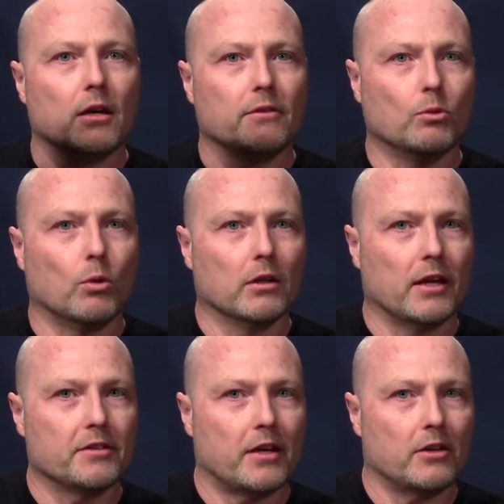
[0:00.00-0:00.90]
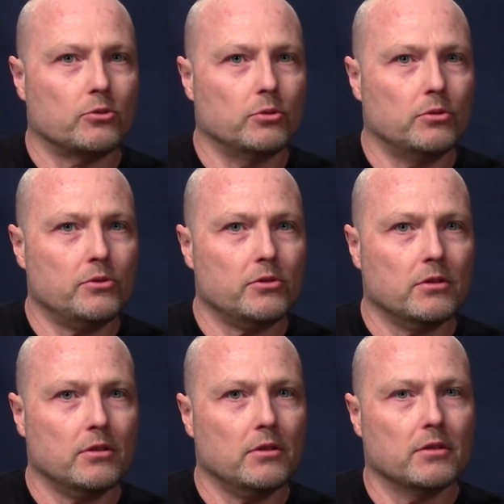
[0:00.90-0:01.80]
If you want less house rules,
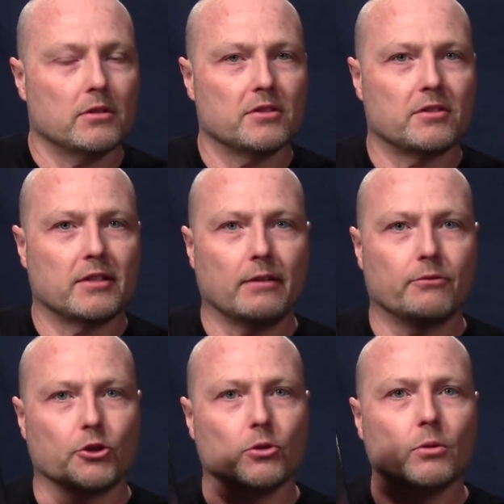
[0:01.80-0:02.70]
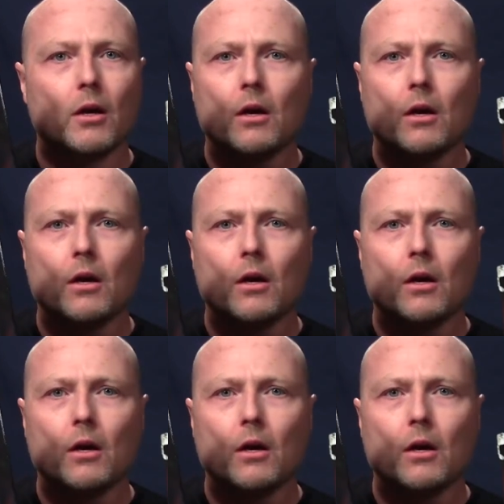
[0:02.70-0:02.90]
this is the game for you.